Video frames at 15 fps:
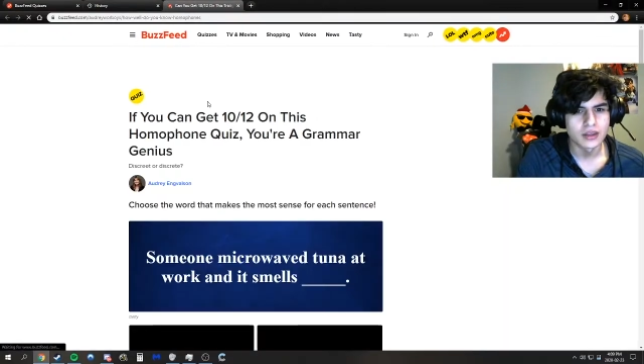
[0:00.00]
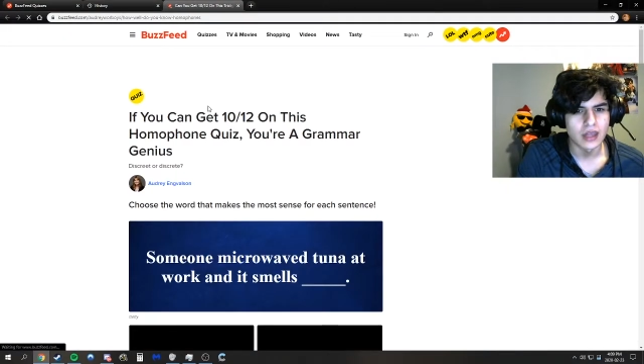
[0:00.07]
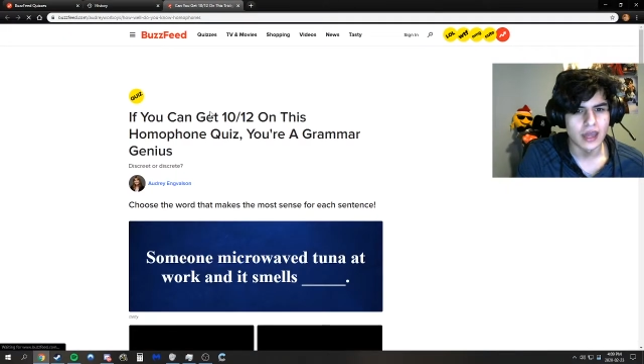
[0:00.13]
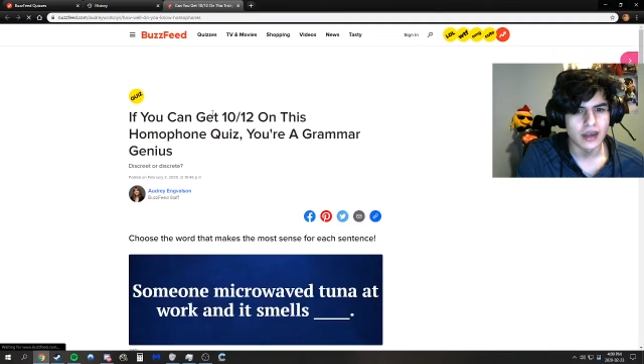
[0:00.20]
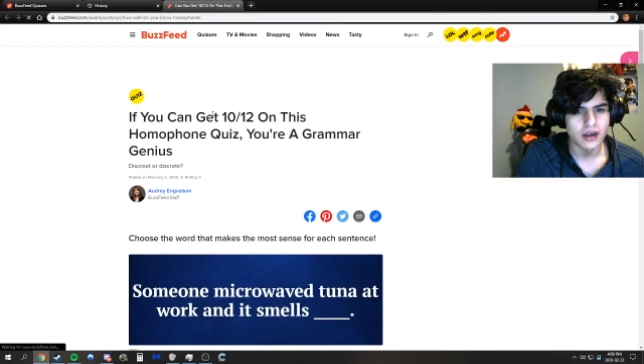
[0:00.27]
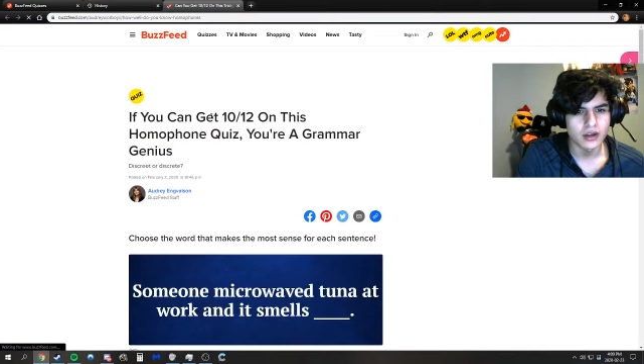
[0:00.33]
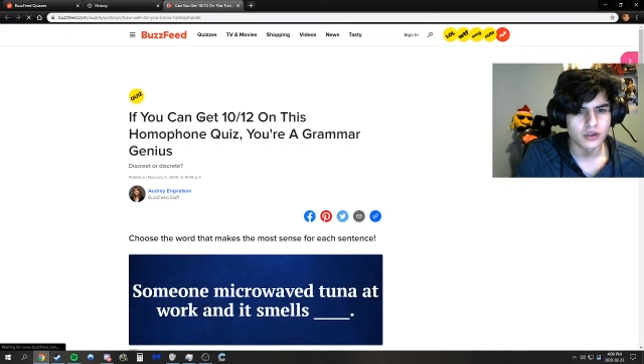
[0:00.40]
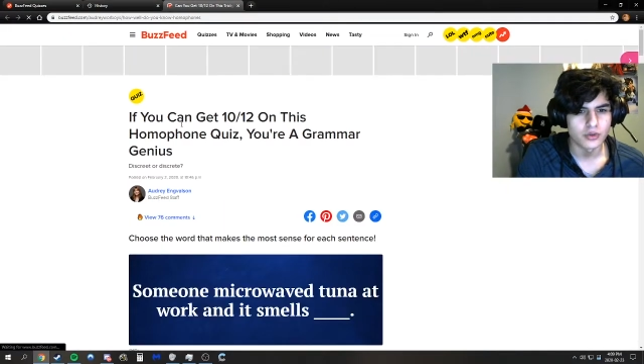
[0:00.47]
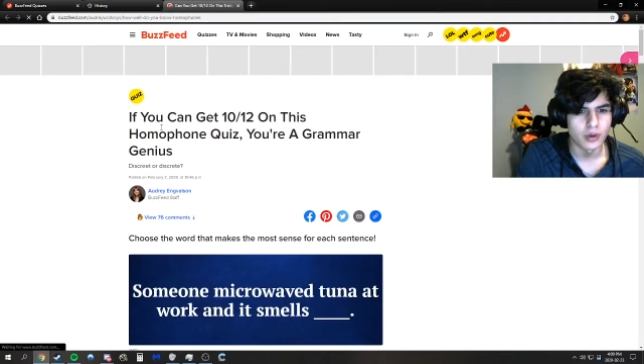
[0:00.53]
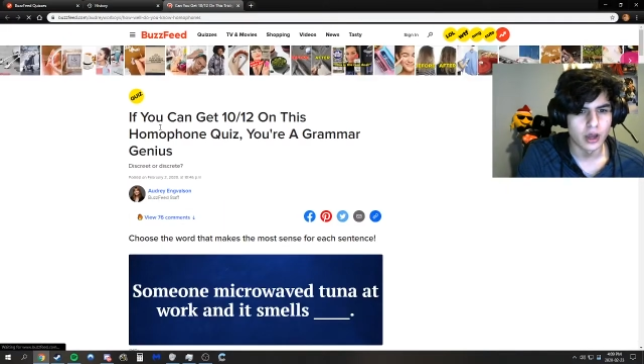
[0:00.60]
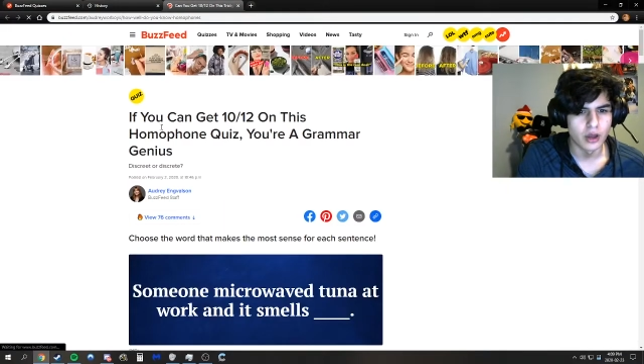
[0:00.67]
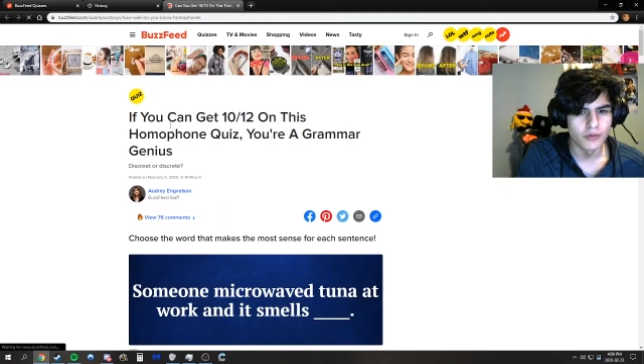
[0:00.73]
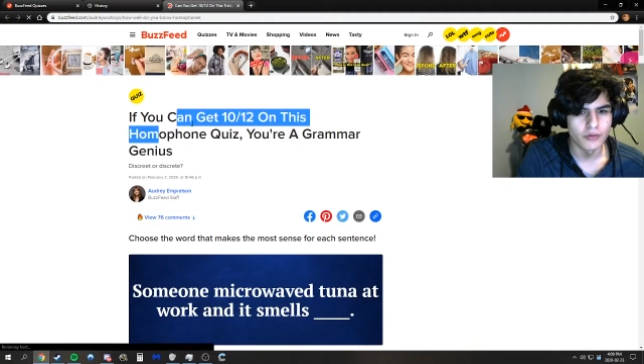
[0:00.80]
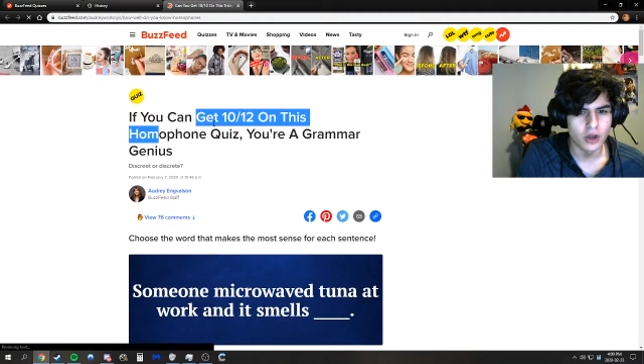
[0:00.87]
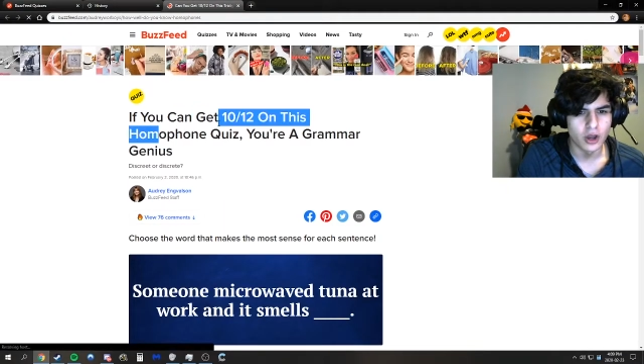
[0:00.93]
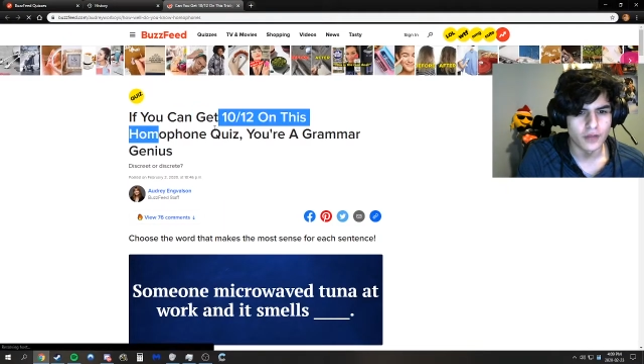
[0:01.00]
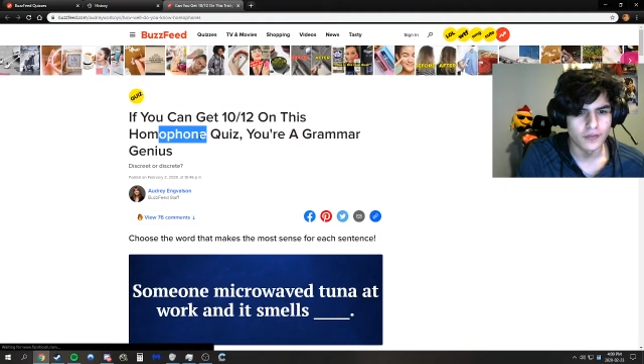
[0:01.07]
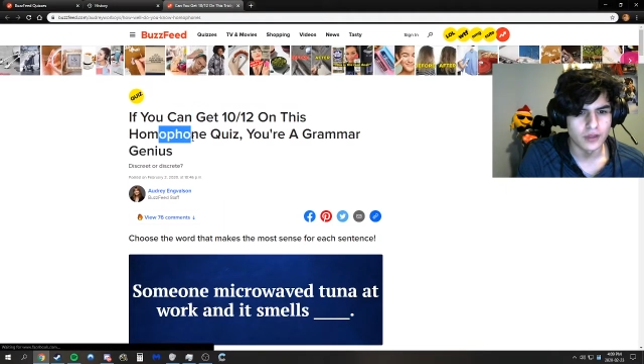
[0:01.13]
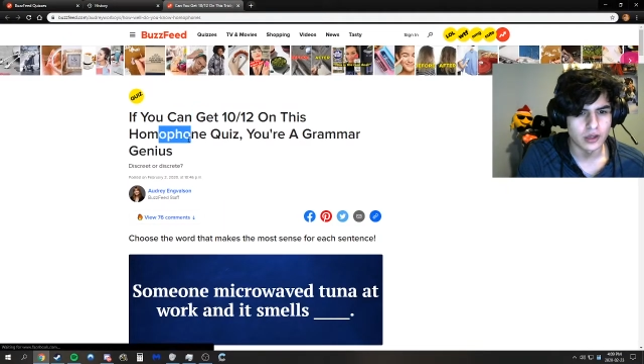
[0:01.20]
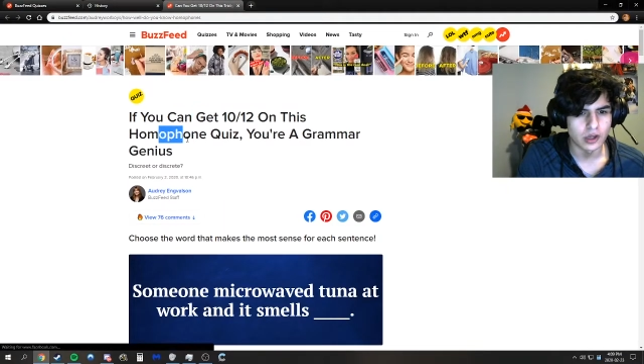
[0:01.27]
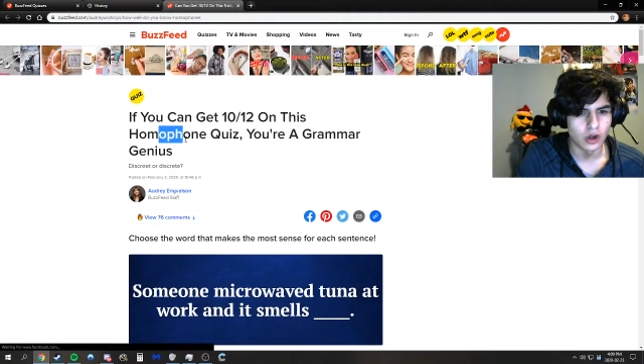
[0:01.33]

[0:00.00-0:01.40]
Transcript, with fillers: 10 out of 12 on this